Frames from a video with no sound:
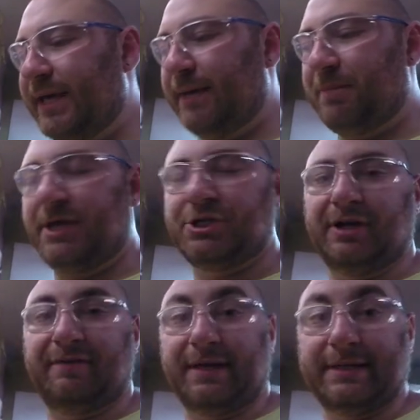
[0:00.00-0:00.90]
we make sure
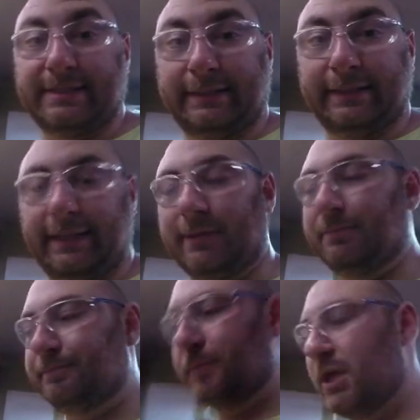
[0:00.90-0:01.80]
everything is clean?
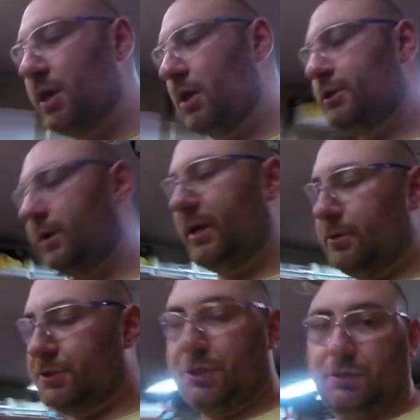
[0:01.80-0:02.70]
So I
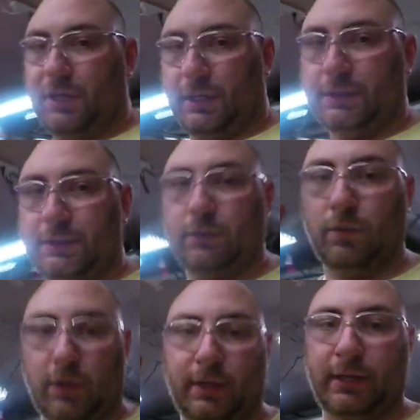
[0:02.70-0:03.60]
use two things.
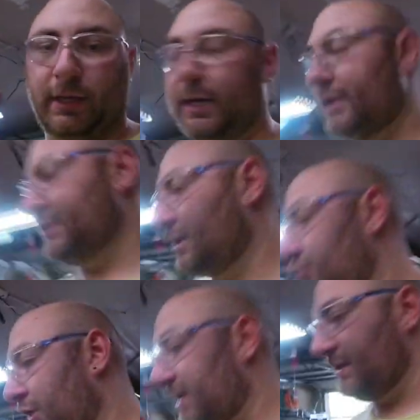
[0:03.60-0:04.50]
One is
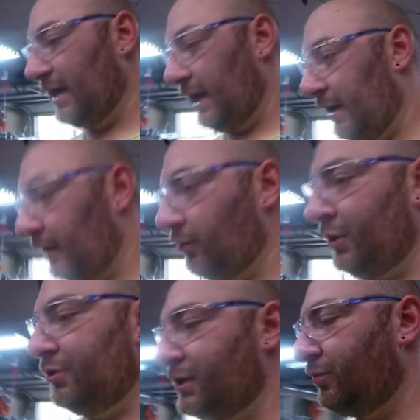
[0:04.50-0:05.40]
compressed air, and when
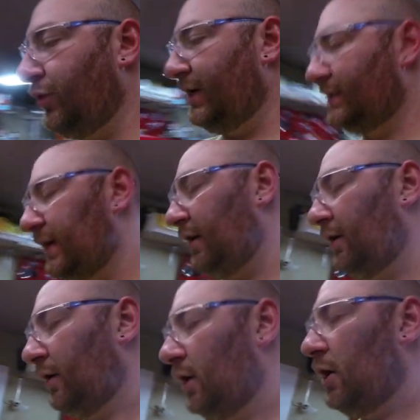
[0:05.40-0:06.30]
you use compressed
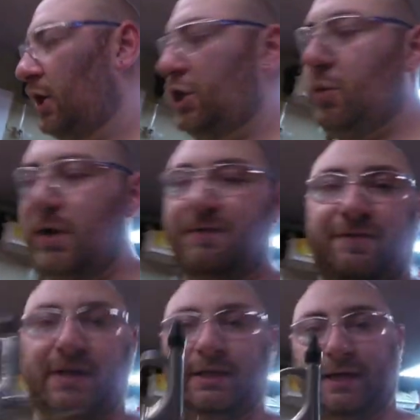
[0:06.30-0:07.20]
air, you want a
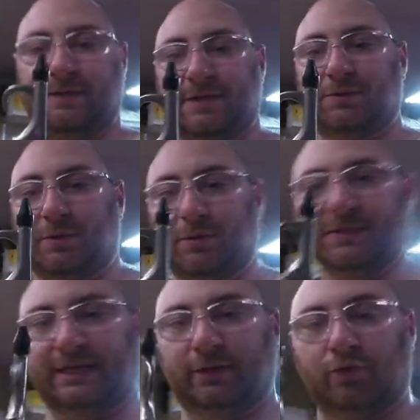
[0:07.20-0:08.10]
fitting like this one, where it's
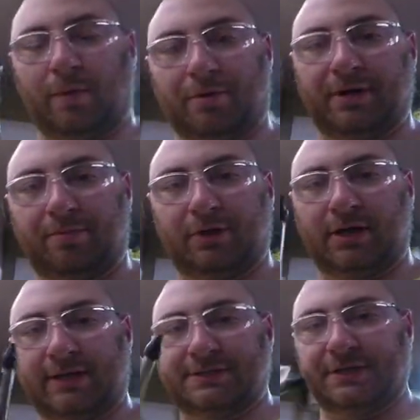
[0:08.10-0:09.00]
got a little rubber nipple
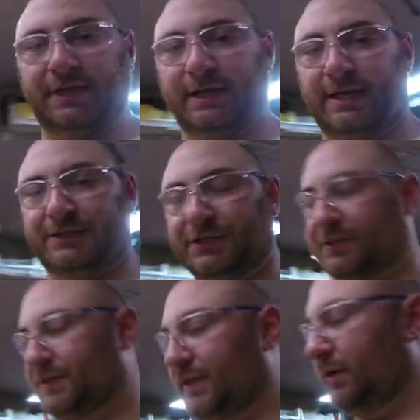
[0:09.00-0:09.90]
on it, so you can get a nice
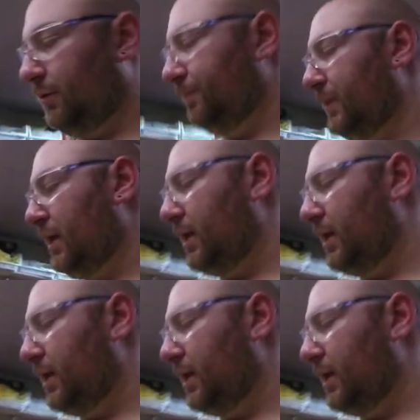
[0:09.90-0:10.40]
good seal.